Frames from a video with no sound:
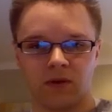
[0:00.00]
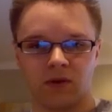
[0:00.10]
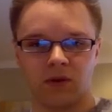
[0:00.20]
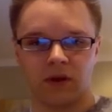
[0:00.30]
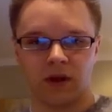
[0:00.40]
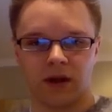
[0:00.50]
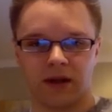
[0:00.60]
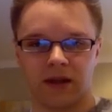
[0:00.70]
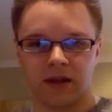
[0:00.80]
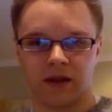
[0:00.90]
you can kind
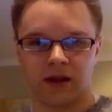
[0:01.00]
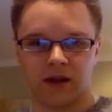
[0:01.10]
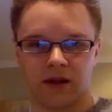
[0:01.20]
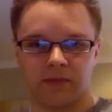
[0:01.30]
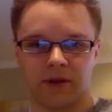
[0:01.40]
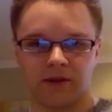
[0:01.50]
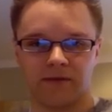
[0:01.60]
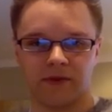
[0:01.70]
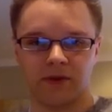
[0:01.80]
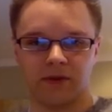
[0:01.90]
of get a better
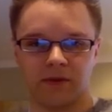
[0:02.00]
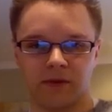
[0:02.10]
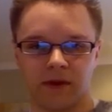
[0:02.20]
view